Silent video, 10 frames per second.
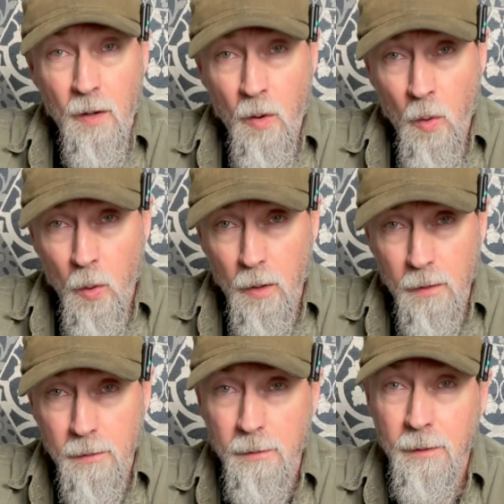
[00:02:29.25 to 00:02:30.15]
or
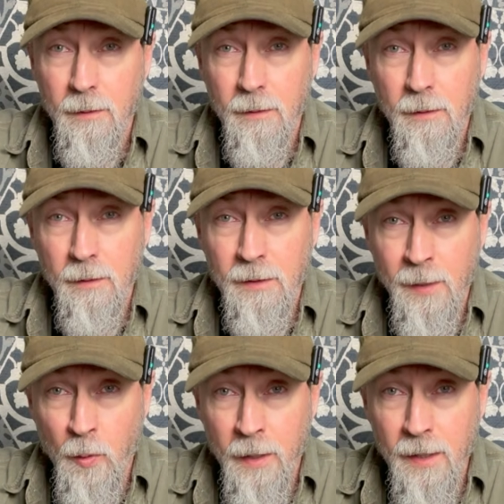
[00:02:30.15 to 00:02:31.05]

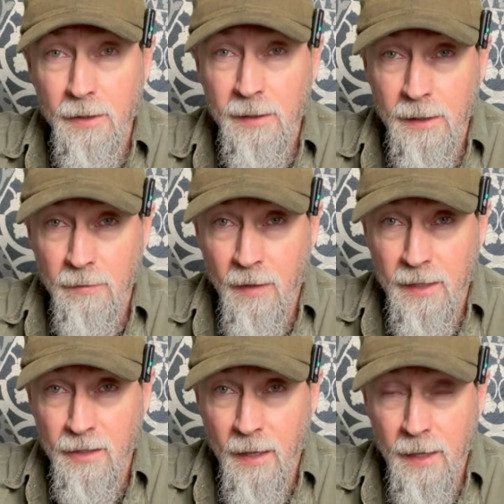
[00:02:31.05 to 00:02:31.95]
someone else needs a
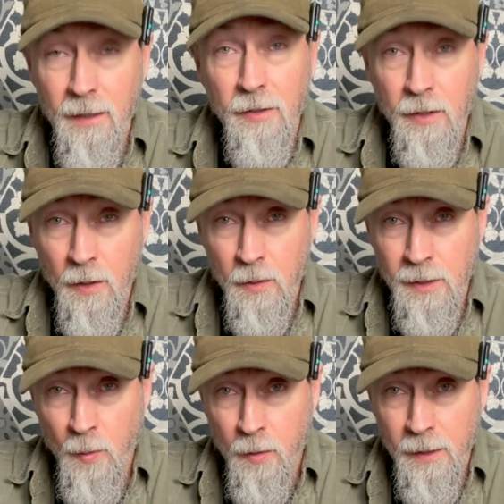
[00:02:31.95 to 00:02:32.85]
flashlight to go
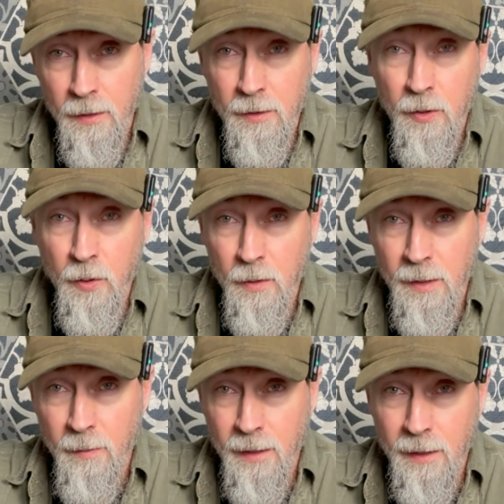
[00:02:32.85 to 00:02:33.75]
somewhere else to do
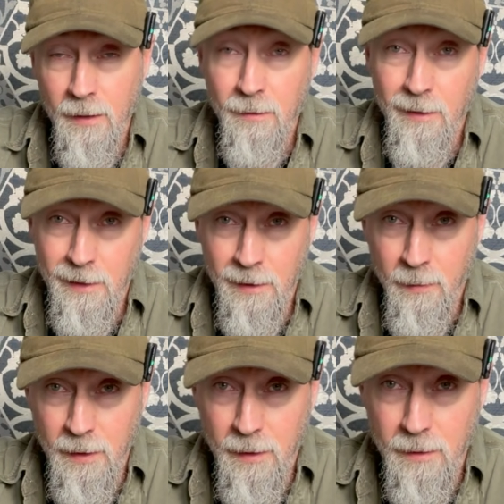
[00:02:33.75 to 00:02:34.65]
something else or get
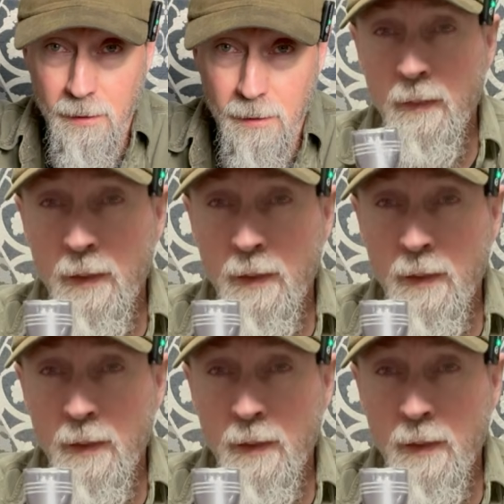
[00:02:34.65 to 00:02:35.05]
something else.